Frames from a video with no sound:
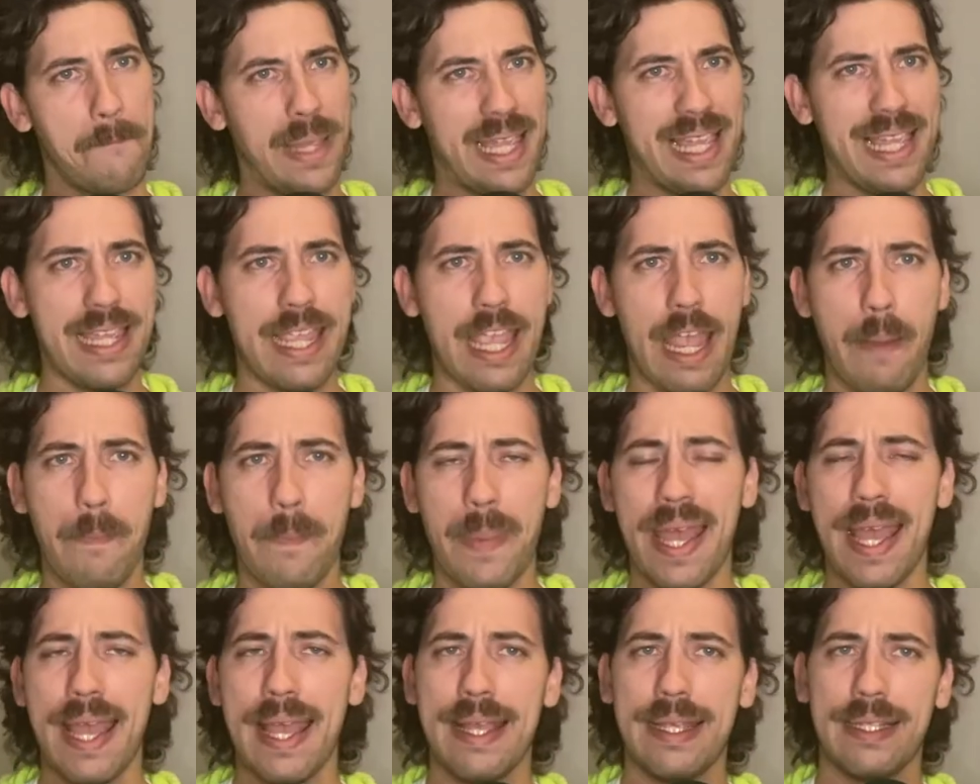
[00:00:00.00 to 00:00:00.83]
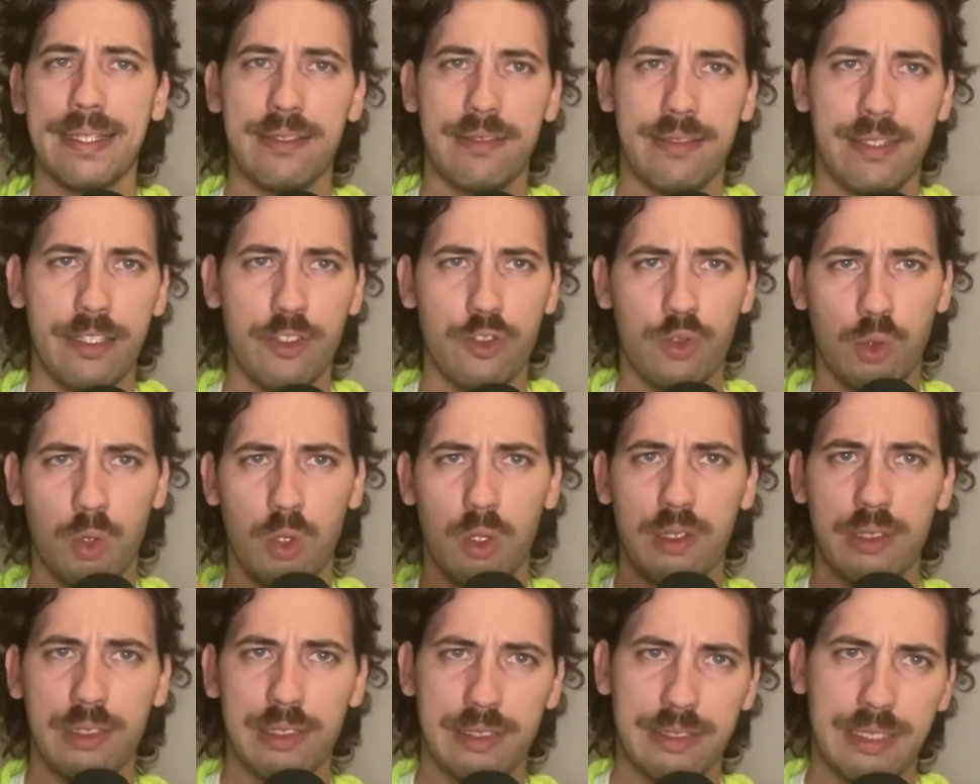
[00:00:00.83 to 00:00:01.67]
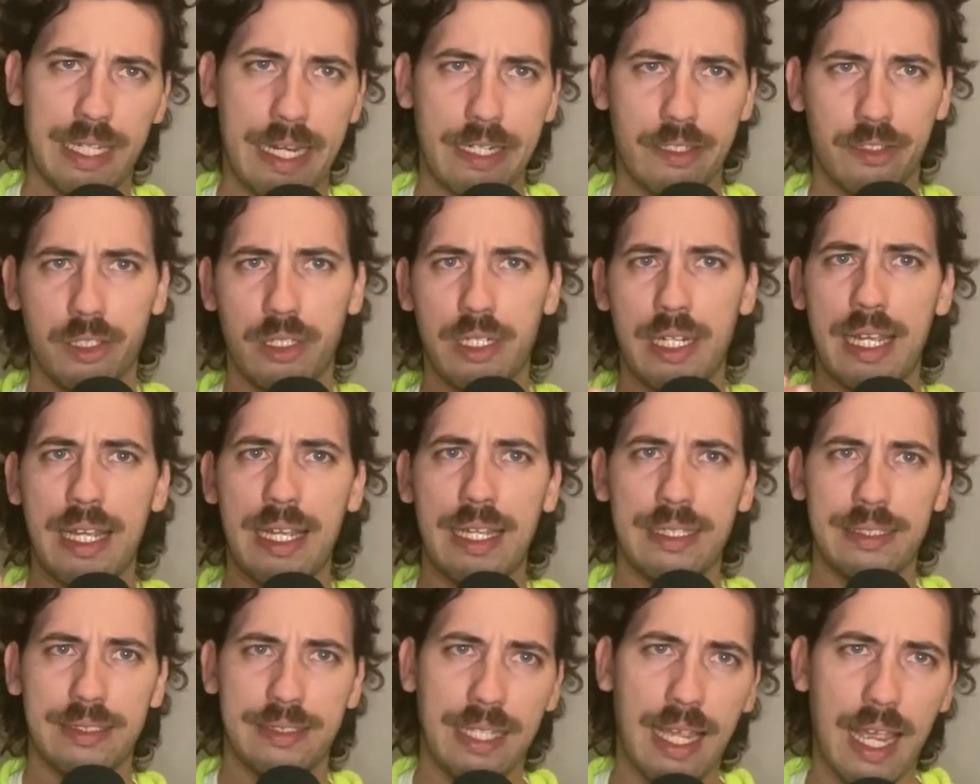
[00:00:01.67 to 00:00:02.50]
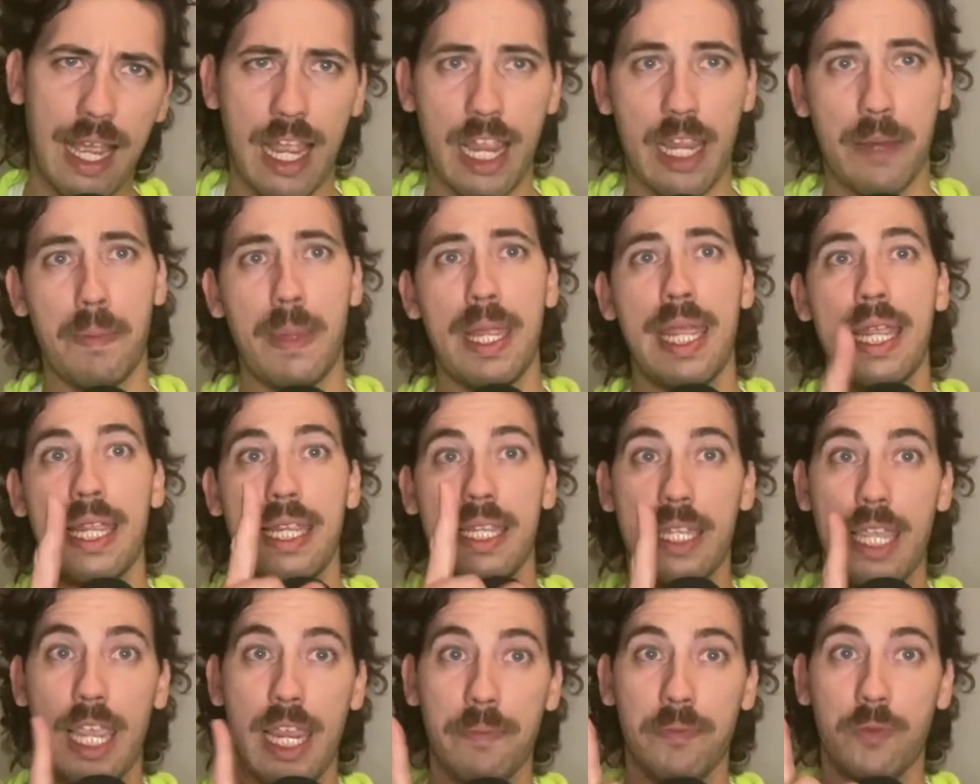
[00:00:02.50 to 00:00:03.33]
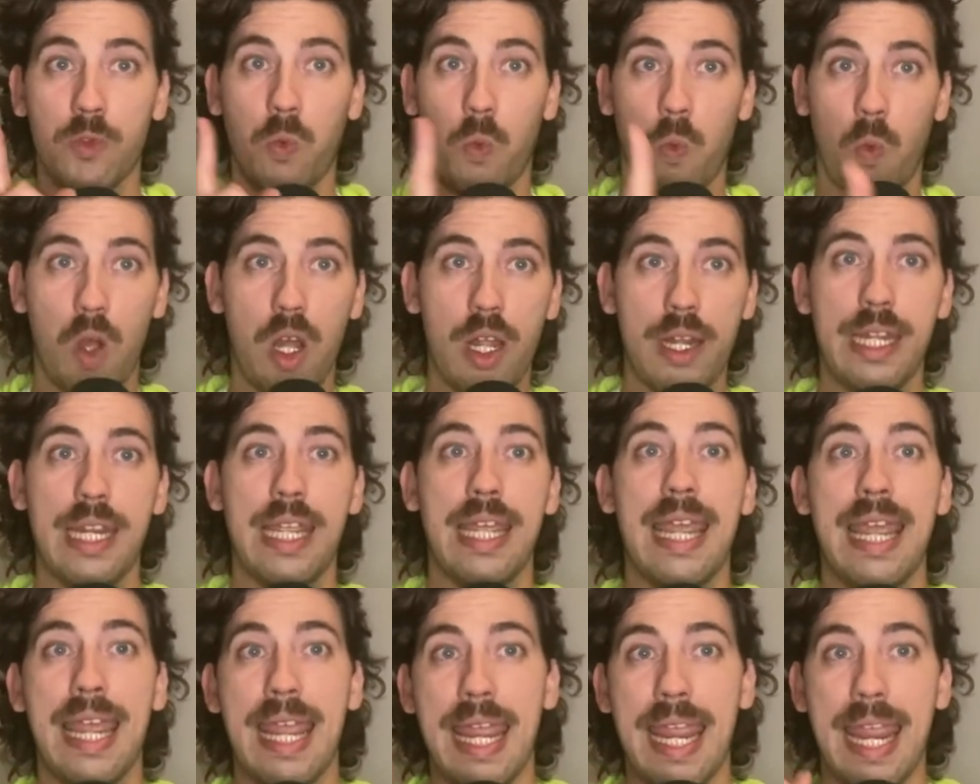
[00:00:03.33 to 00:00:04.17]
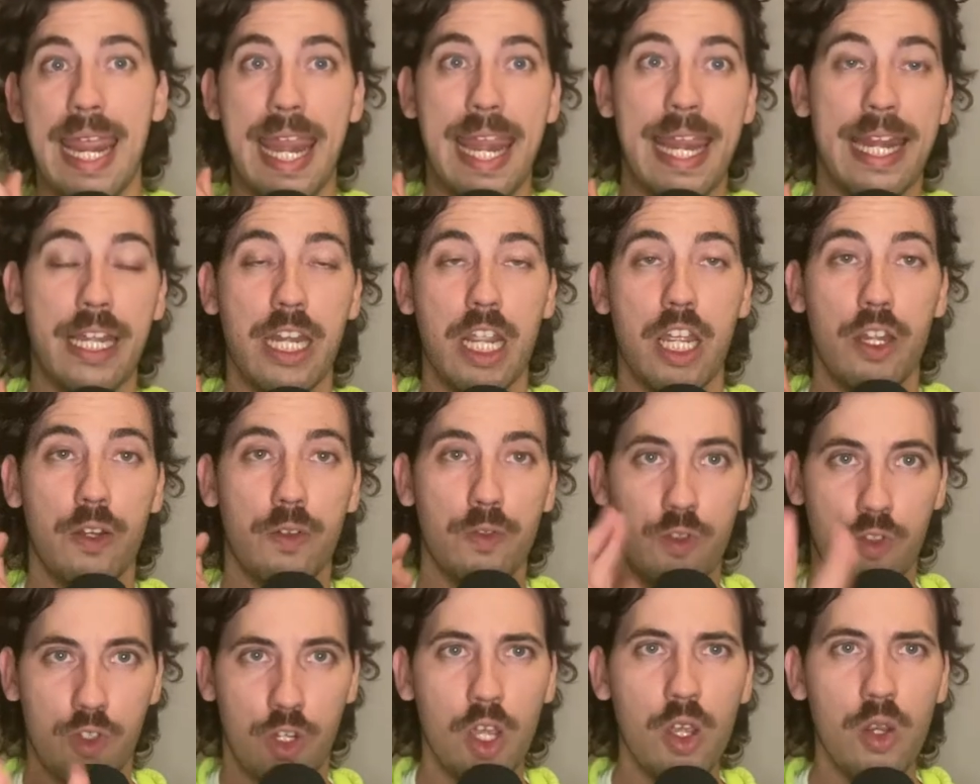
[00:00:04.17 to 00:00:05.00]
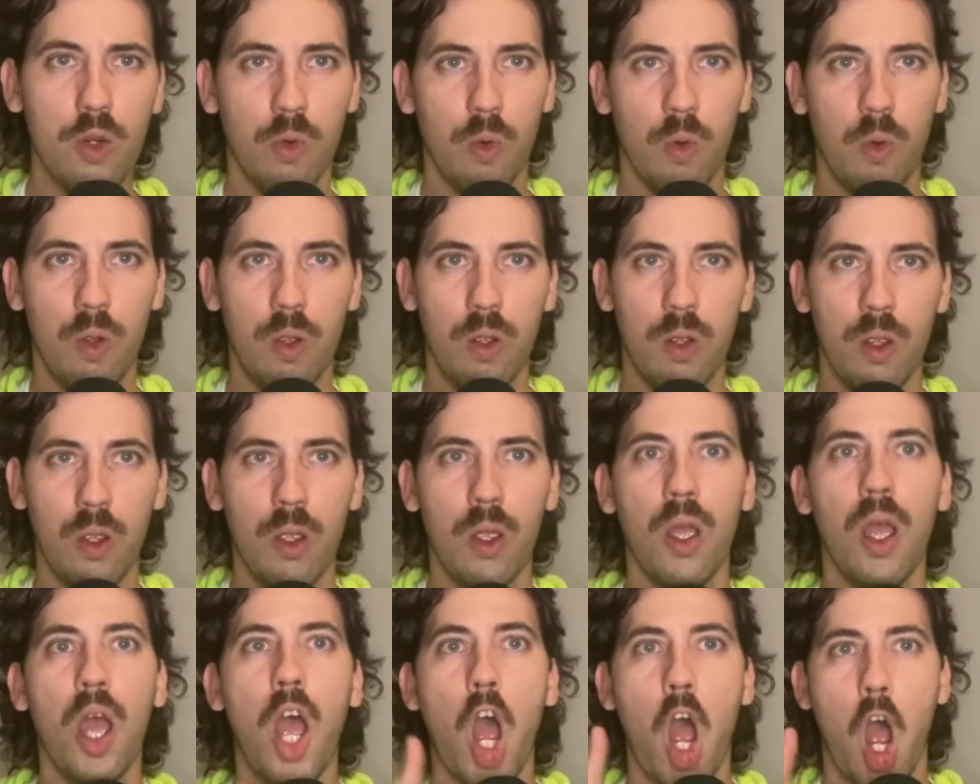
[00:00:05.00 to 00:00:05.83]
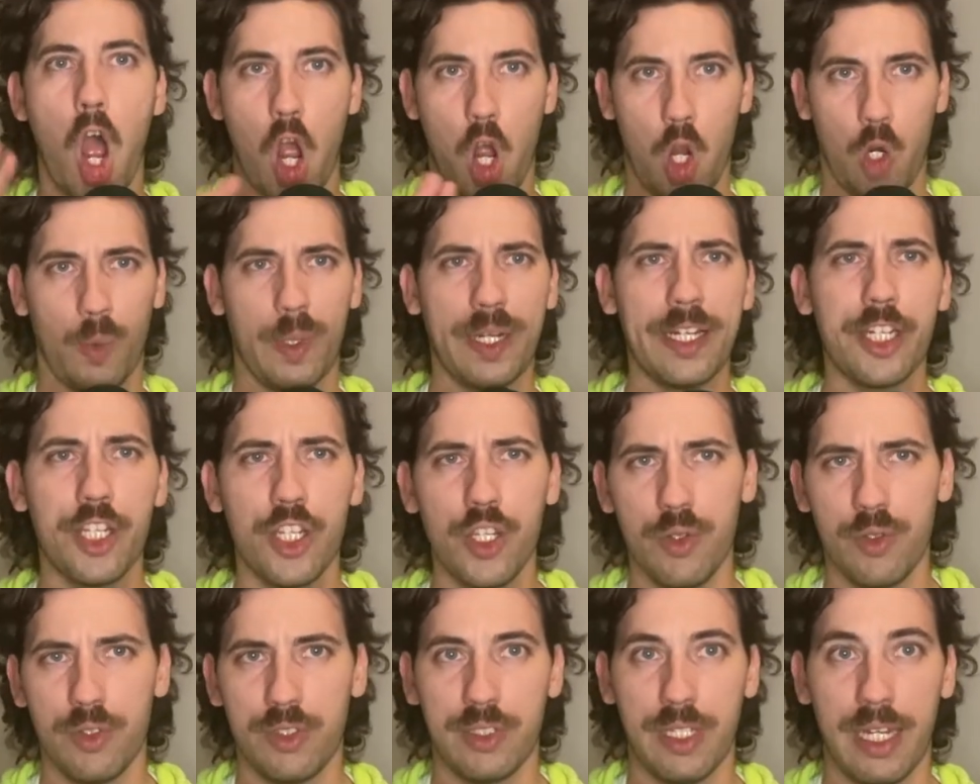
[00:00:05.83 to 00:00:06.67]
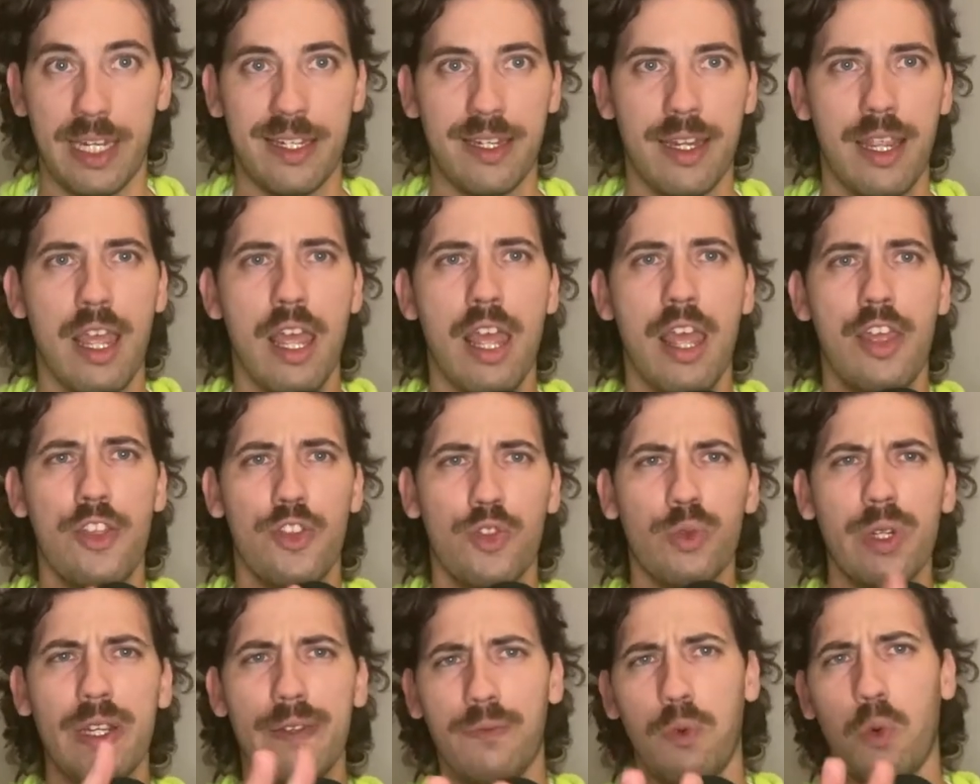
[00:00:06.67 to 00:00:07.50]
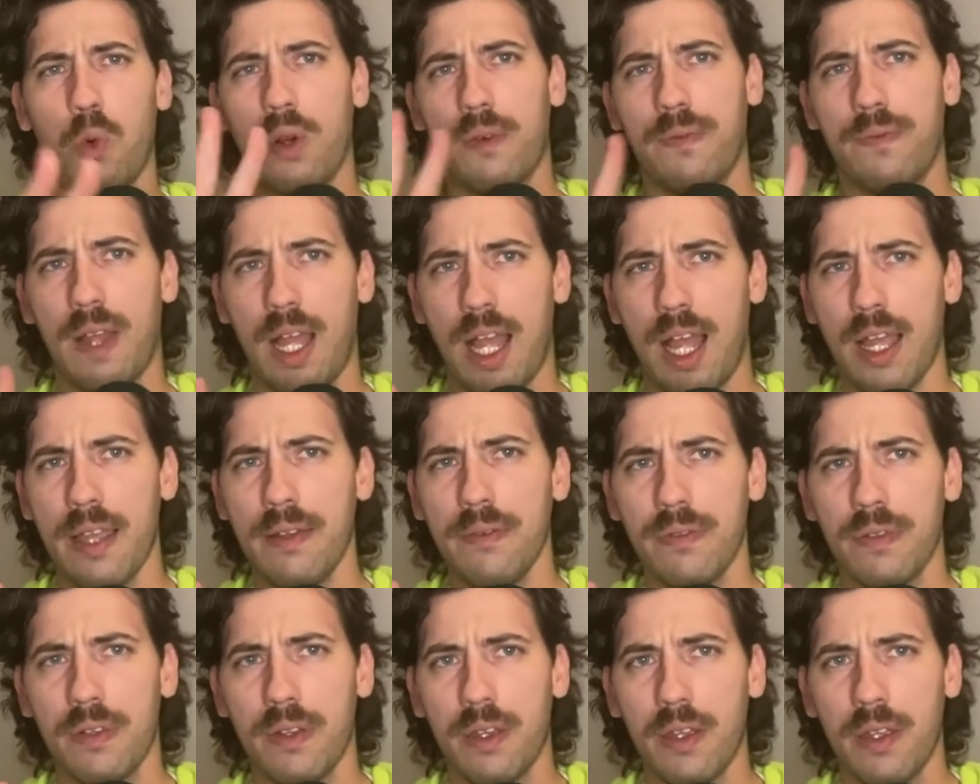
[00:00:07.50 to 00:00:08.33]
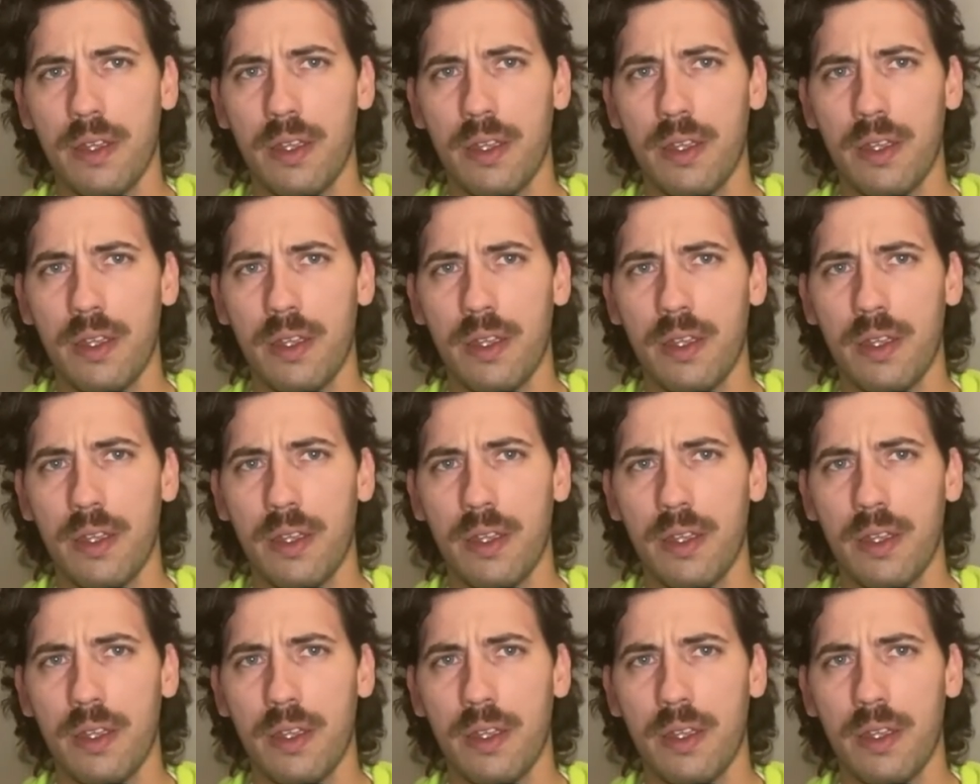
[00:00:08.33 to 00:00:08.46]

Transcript: p.m. Central Standard Time. Games 1 and 2 are in Houston. 3, 4, 5,